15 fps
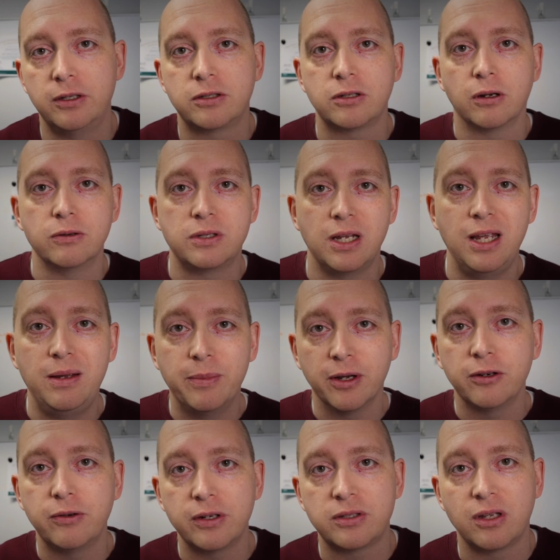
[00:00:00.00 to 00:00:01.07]
disclosed
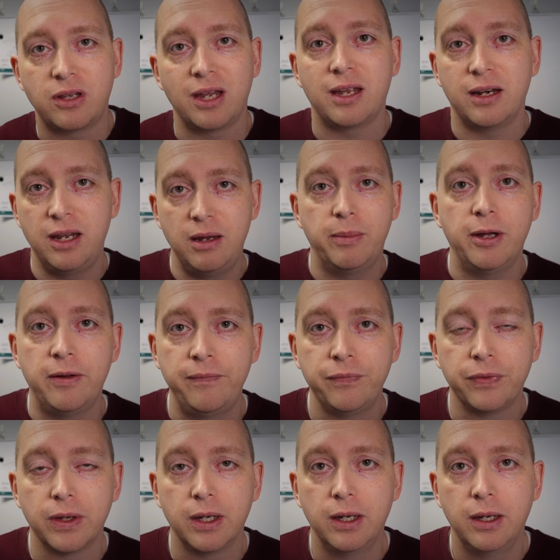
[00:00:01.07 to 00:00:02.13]
email address that they can email,
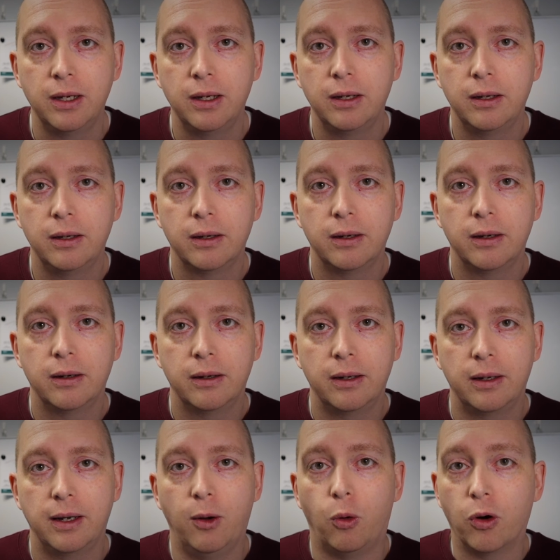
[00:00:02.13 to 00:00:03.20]

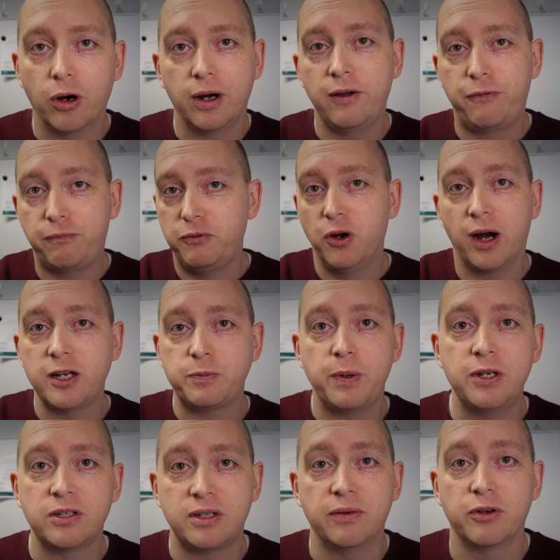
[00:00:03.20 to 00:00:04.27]
or if your
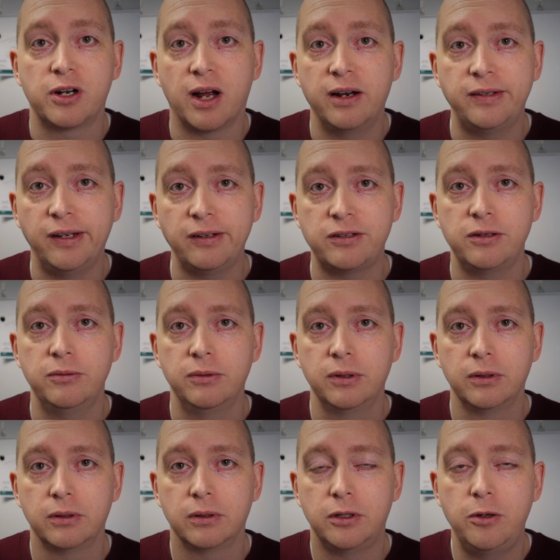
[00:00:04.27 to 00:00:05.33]
ISP just never contacts you,
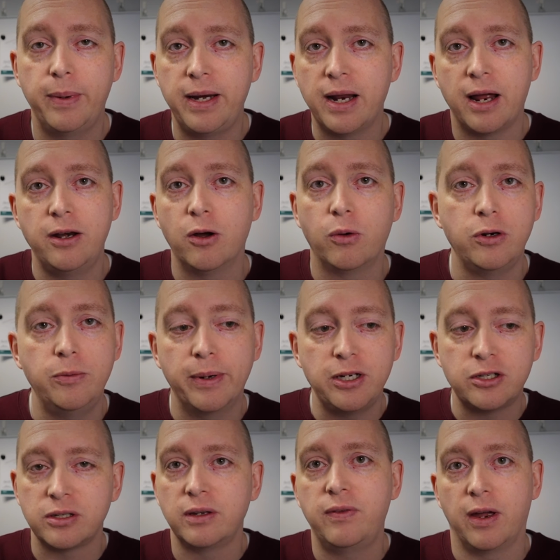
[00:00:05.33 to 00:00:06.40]
you may not know, and you might
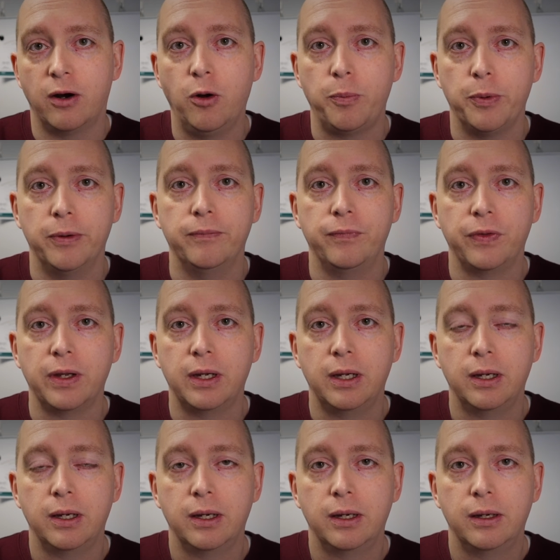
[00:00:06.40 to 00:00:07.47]
just leave that open.
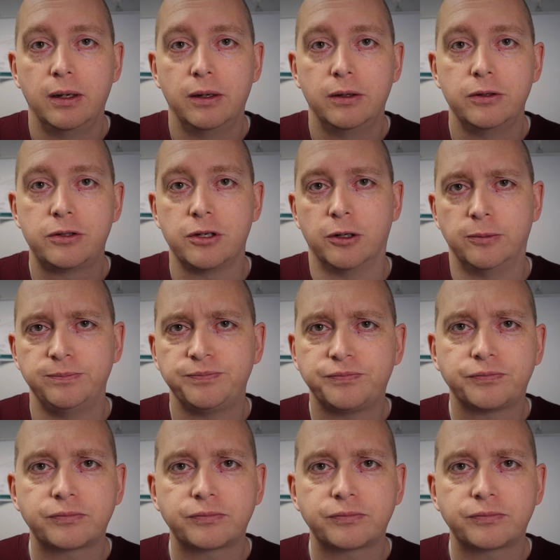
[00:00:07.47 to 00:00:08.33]
So